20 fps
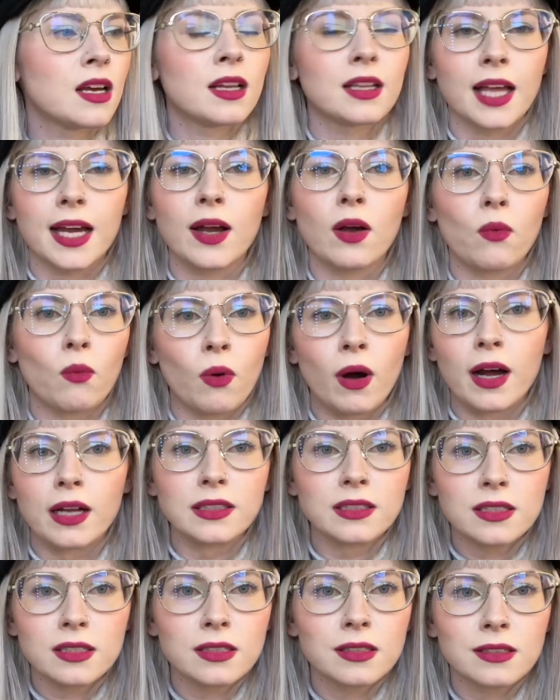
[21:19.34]
like
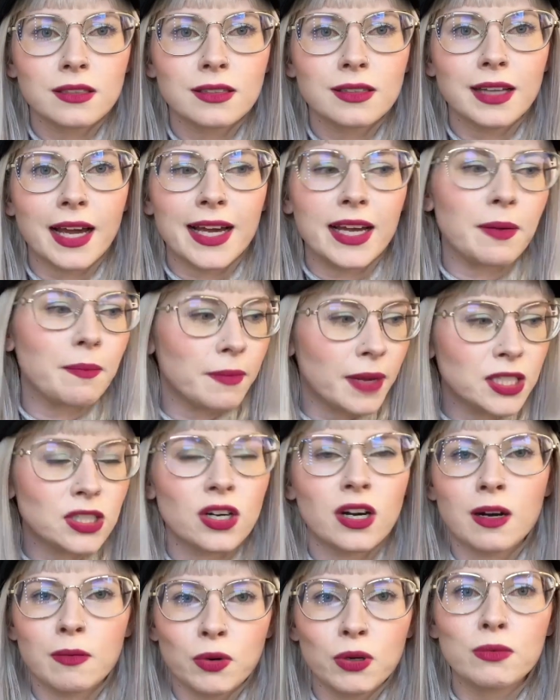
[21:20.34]
once, like
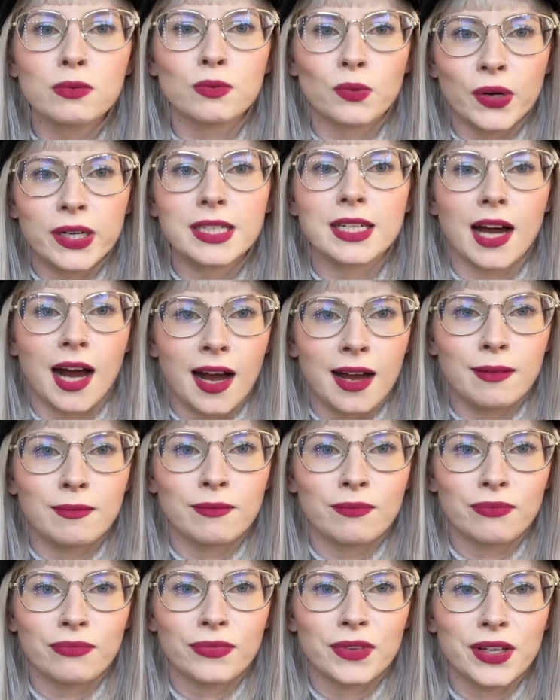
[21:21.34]
mention her boobs one
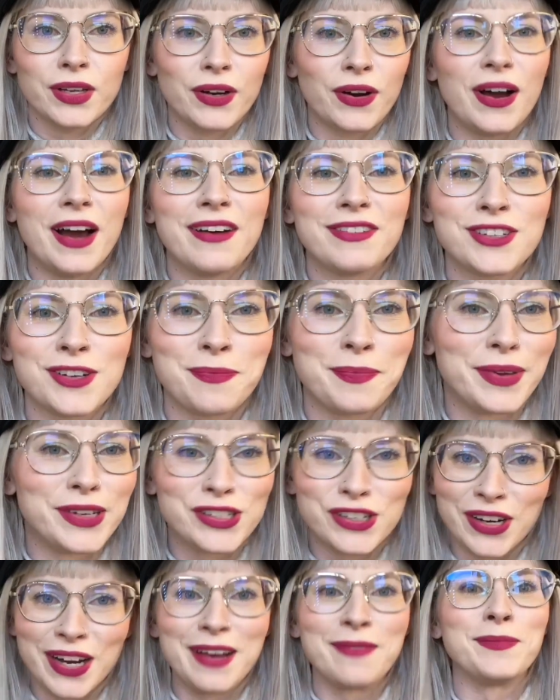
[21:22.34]
time. You don't have to
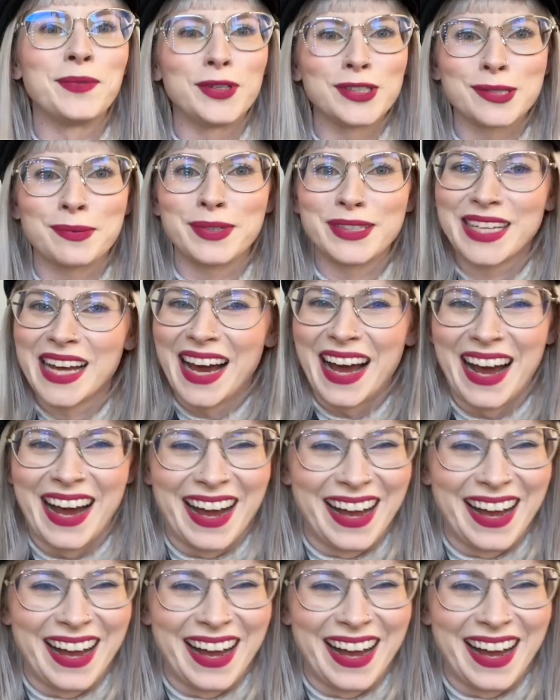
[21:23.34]
mention it multiple times.